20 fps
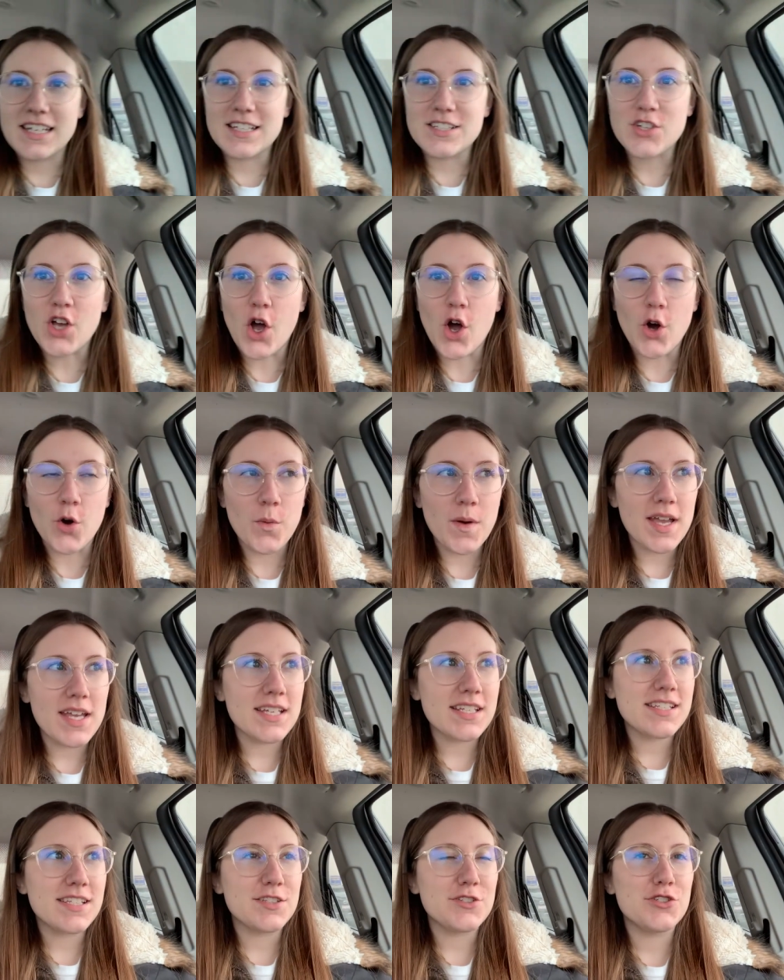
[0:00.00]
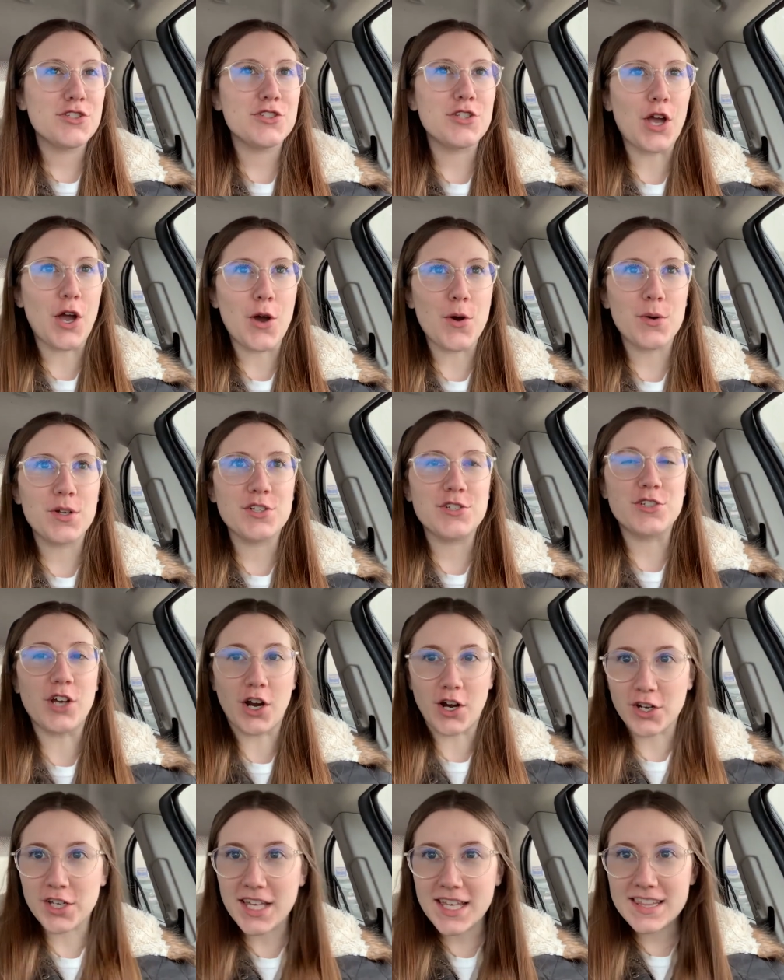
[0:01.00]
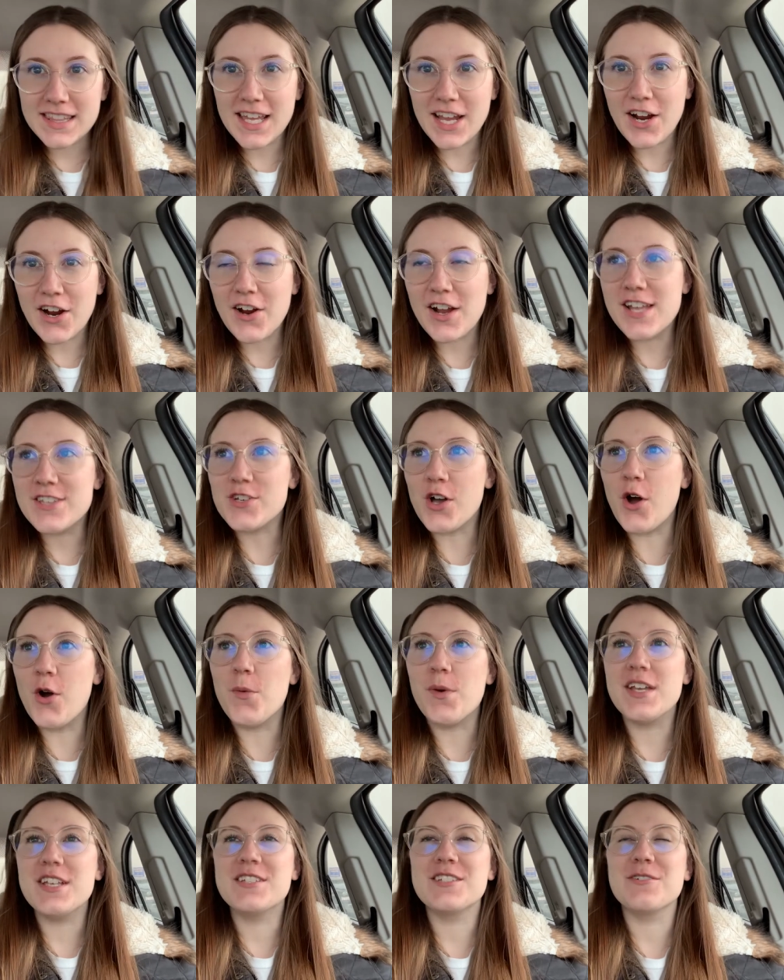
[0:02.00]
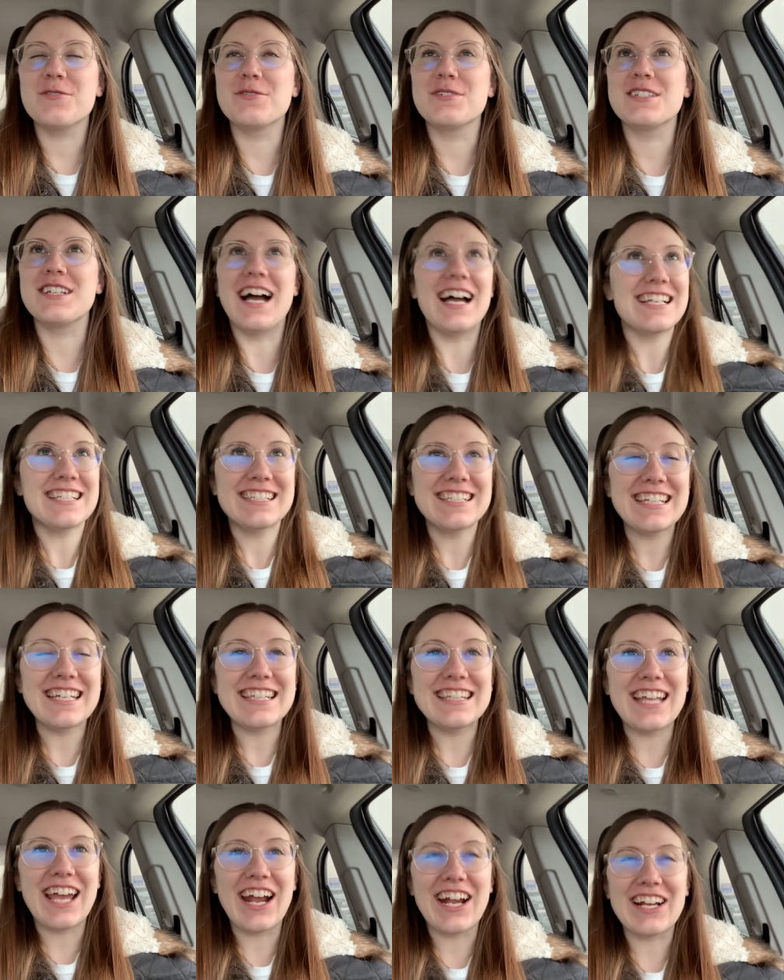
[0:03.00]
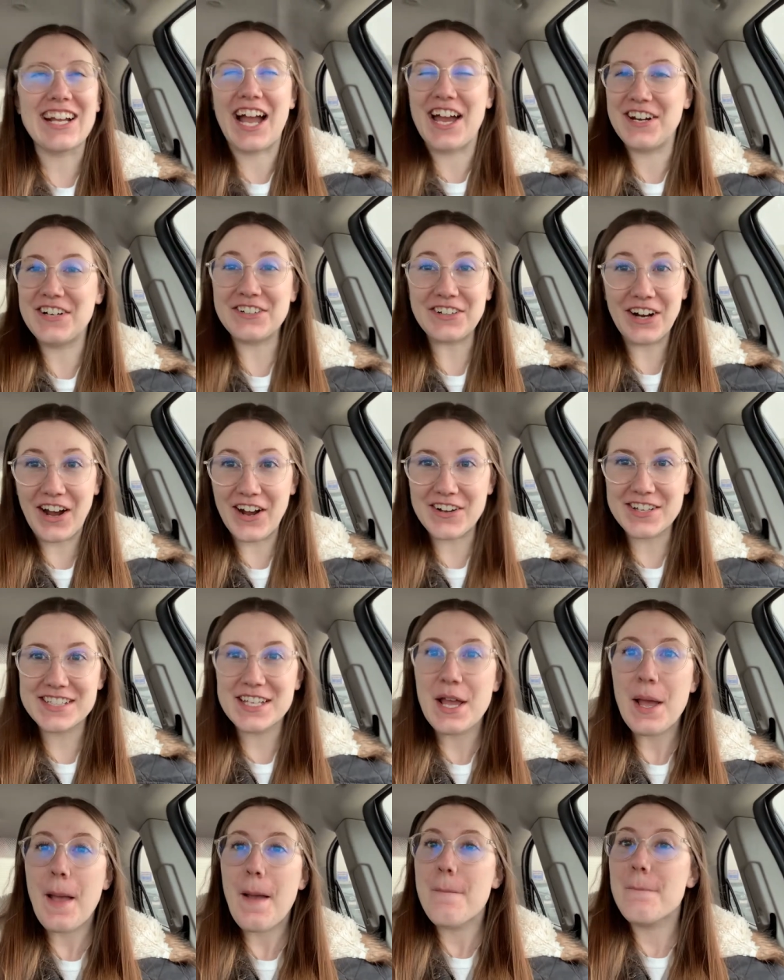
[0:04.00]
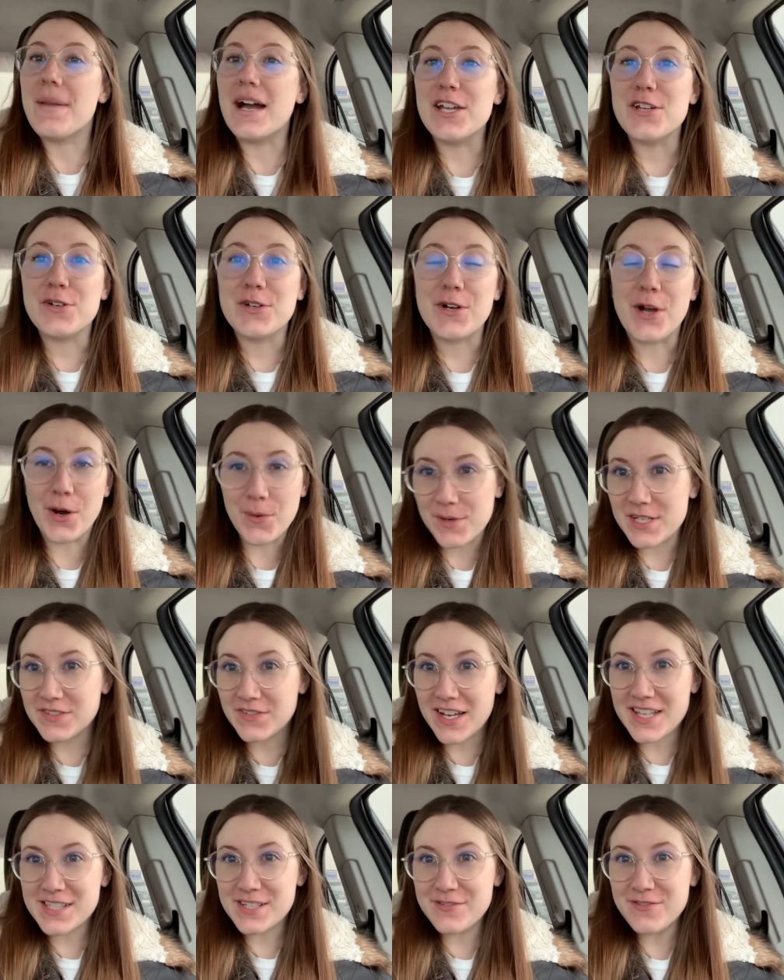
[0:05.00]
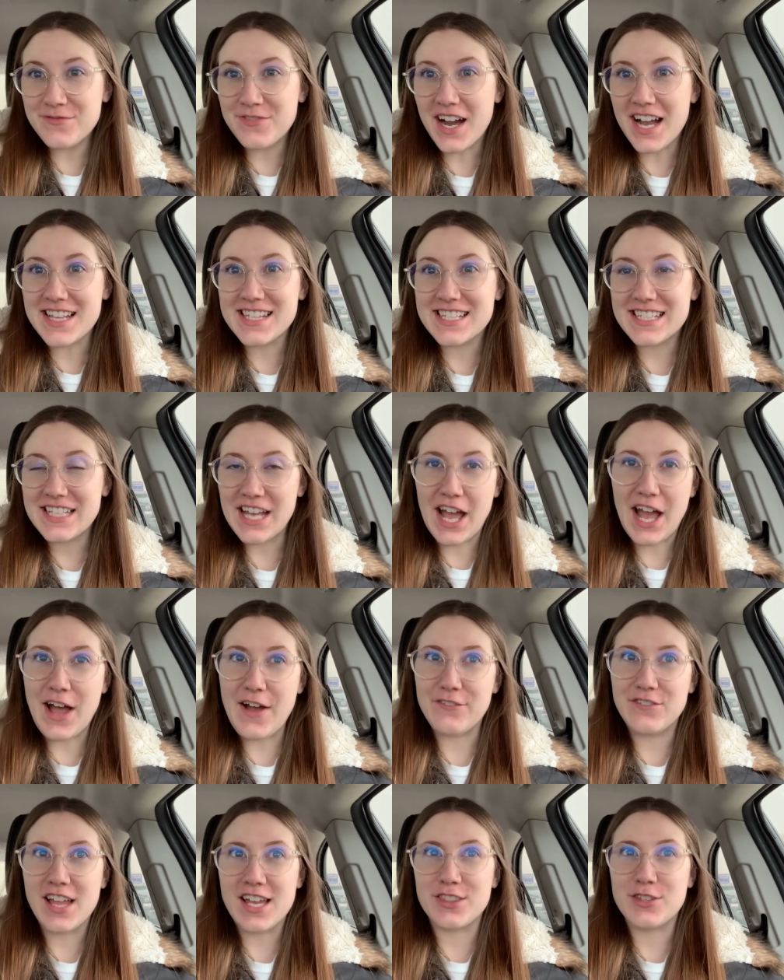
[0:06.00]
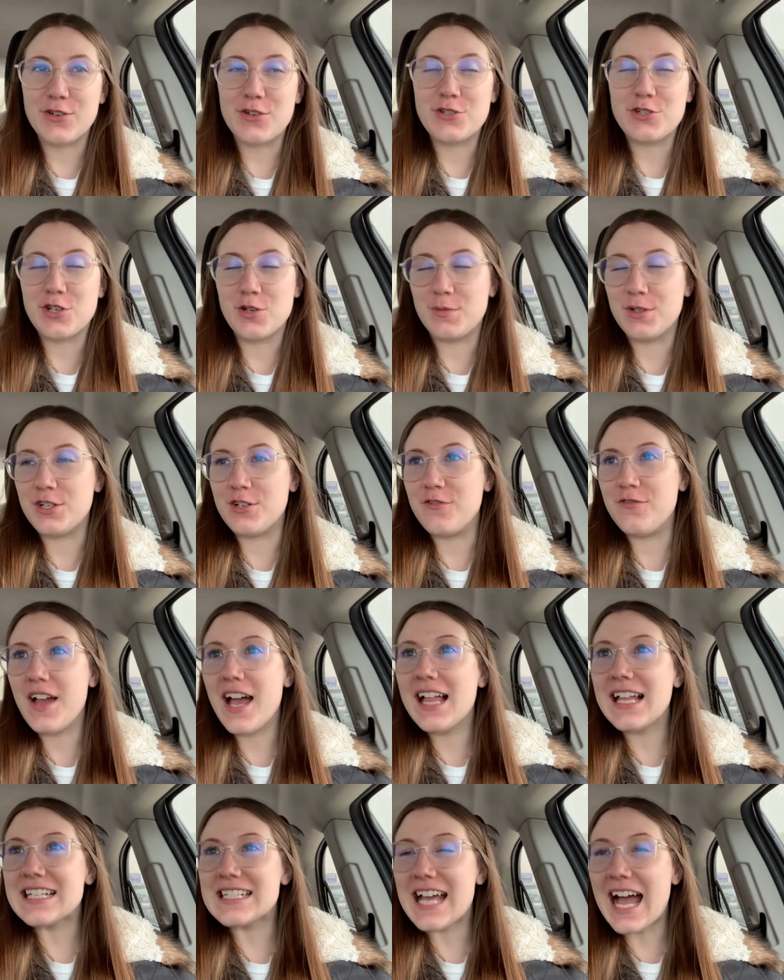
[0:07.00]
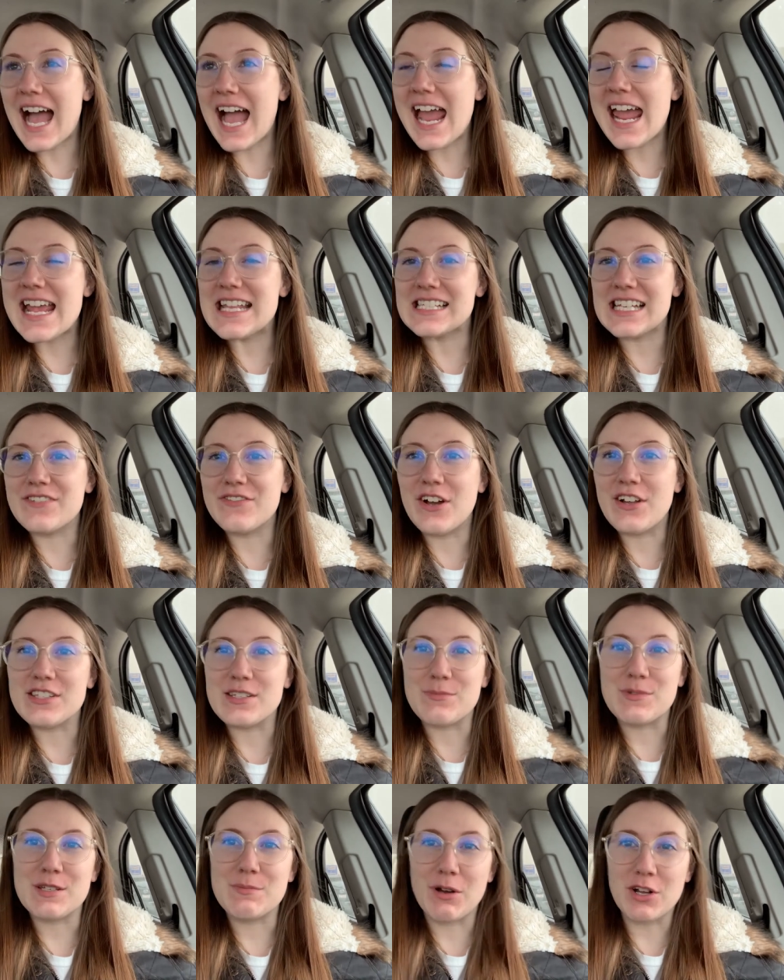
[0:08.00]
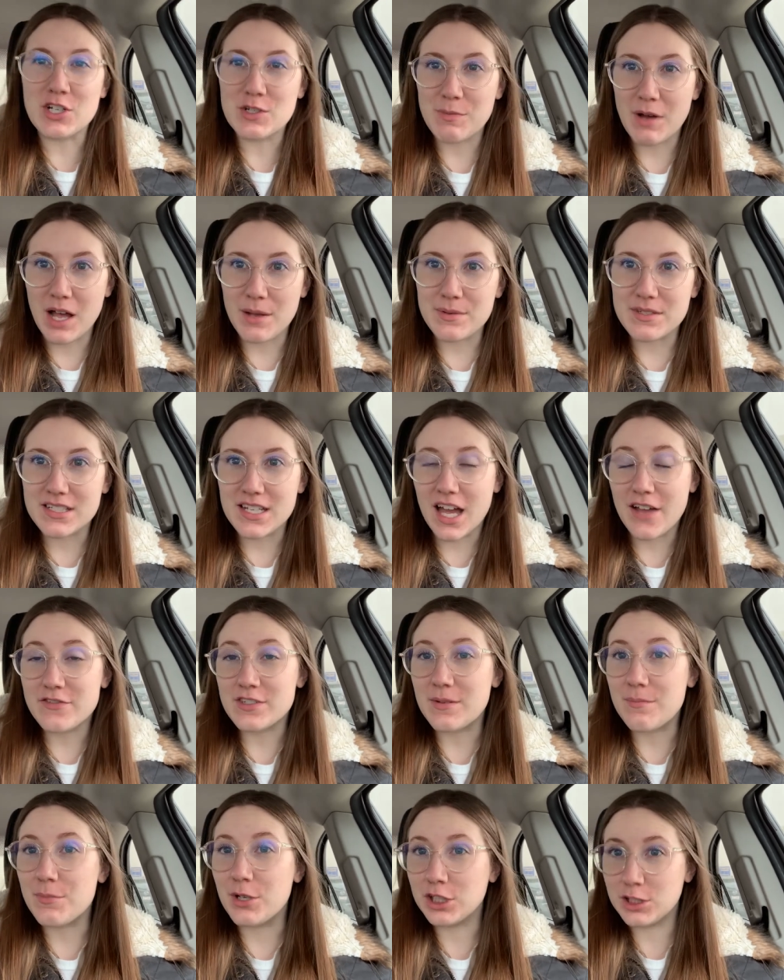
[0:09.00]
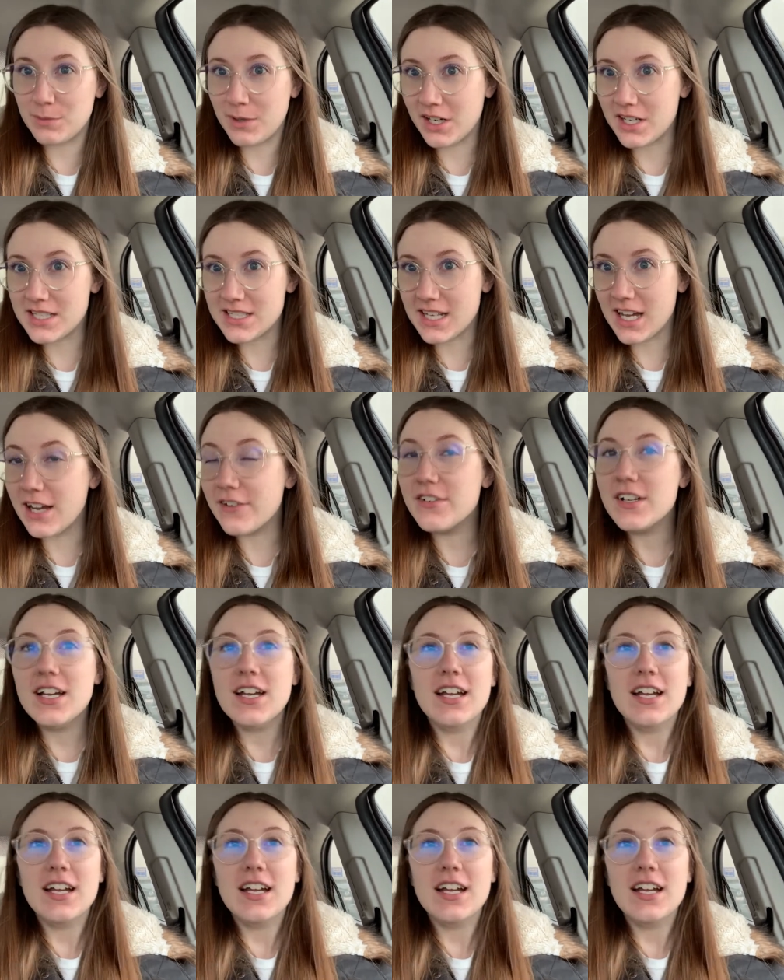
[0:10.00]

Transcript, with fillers: It's always so dark in there. It's always so dusty in there, kind of gross, but you can always find some fun stuff like those Scooby-Doo Valentines. I found some SpongeBob stuff, some Build-A-Bear stuff.